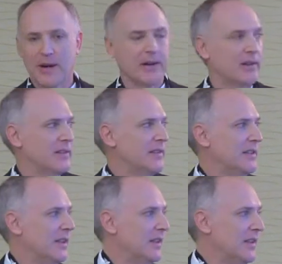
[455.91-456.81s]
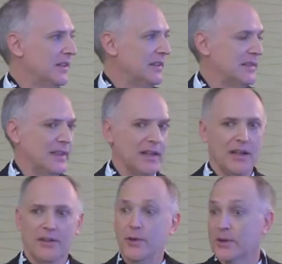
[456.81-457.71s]
records, is
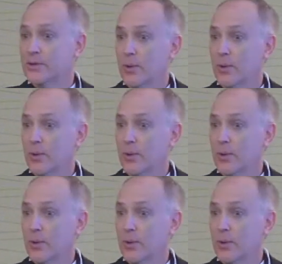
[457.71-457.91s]
U.S.